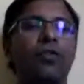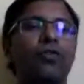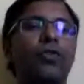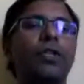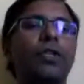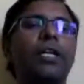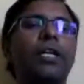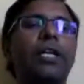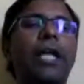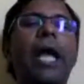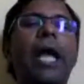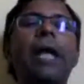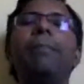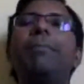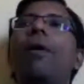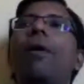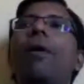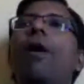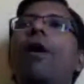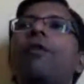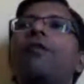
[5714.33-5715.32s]
So the type
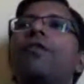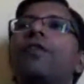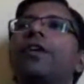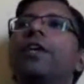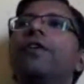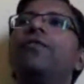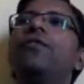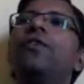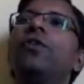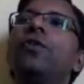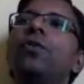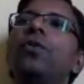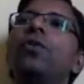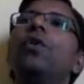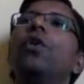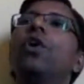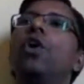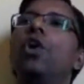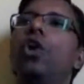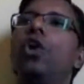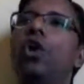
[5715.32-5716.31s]
of gives you
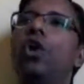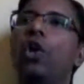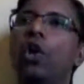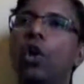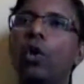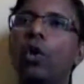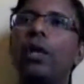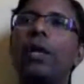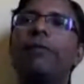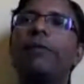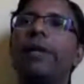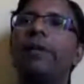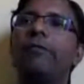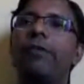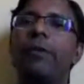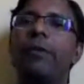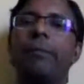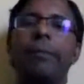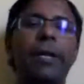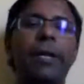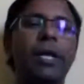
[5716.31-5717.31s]
low-level
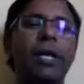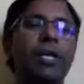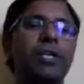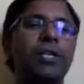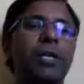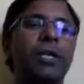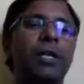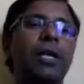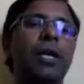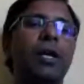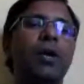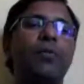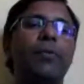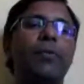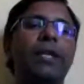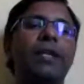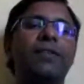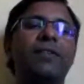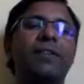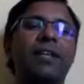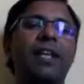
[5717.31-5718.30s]
information, whereas
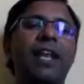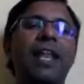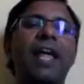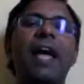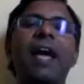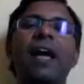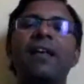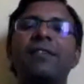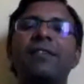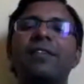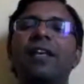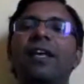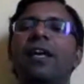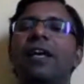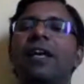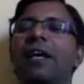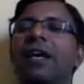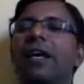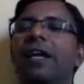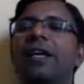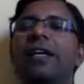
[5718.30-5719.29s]
class
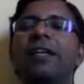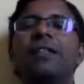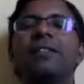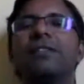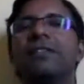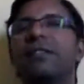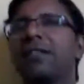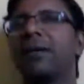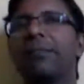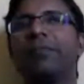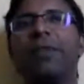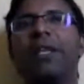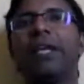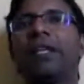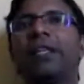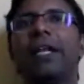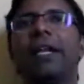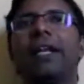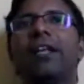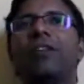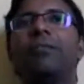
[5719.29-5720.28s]
is something that has
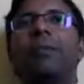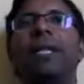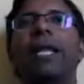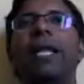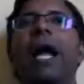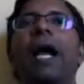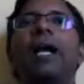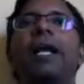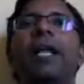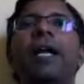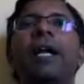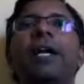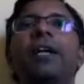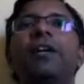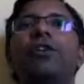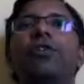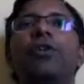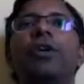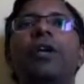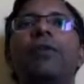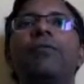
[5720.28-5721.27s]
been added to give
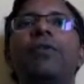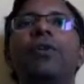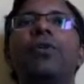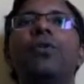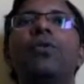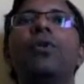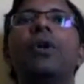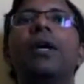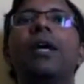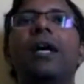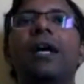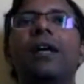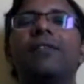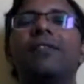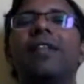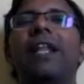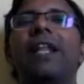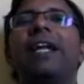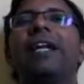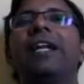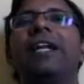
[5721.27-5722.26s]
you a
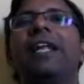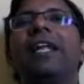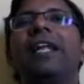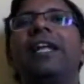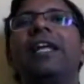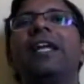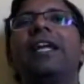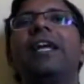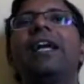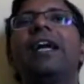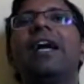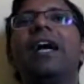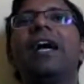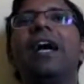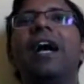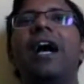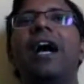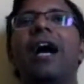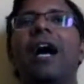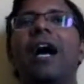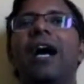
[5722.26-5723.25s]
slightly higher level
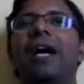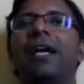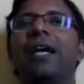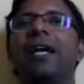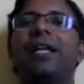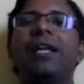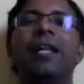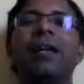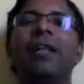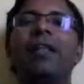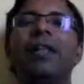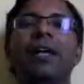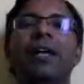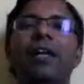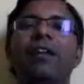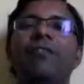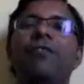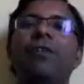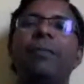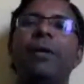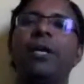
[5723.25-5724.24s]
information from
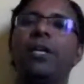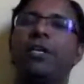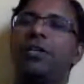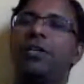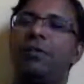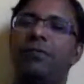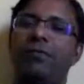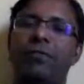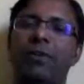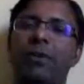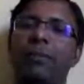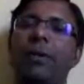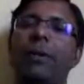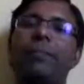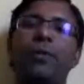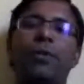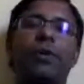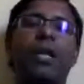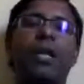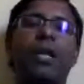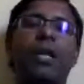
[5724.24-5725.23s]
a programmer's
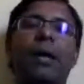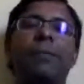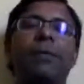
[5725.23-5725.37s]
perspective.